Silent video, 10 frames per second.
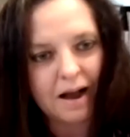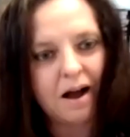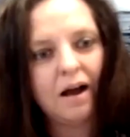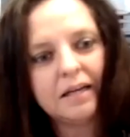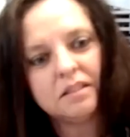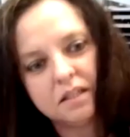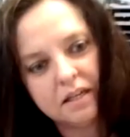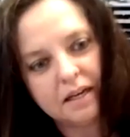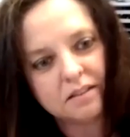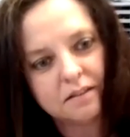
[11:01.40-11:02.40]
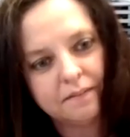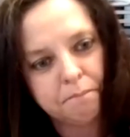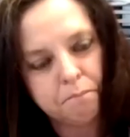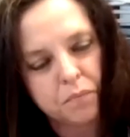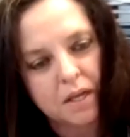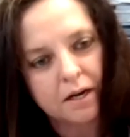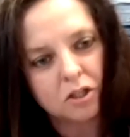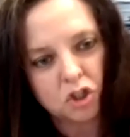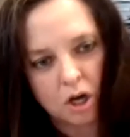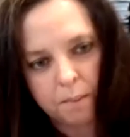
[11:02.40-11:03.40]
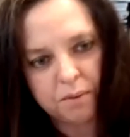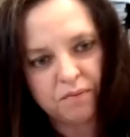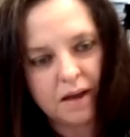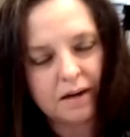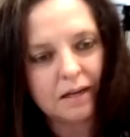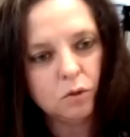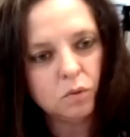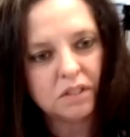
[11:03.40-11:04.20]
I did it. And on top of that, I used